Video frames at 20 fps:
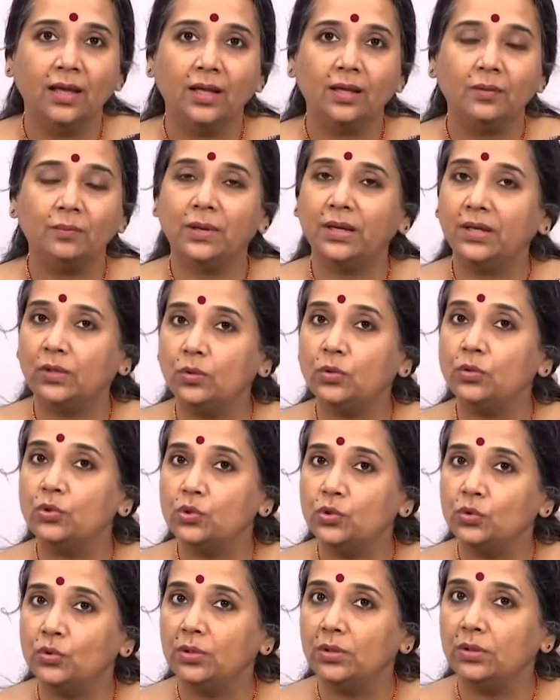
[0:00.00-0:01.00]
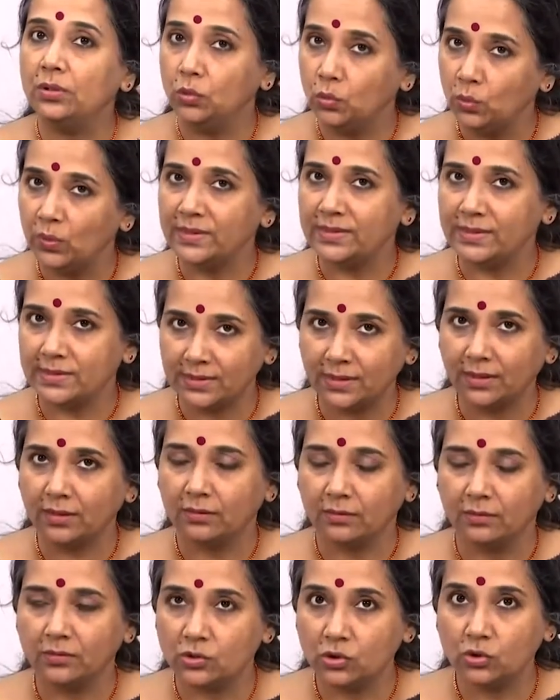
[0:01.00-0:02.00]
Uh, microtonal nuancing,
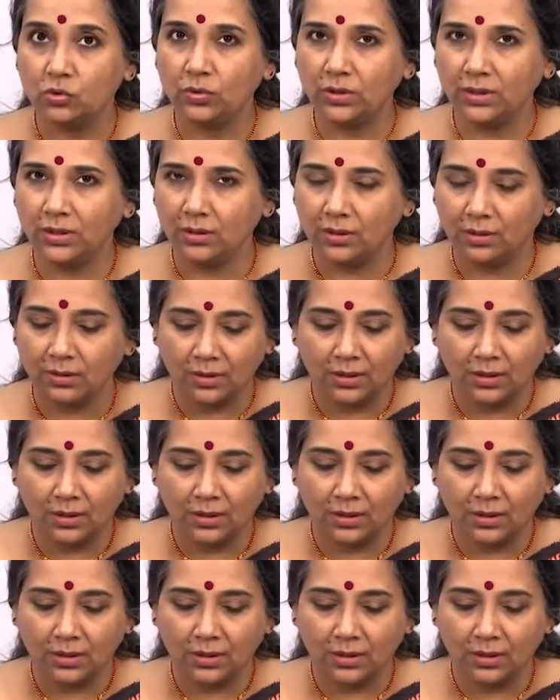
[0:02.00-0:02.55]
shruti.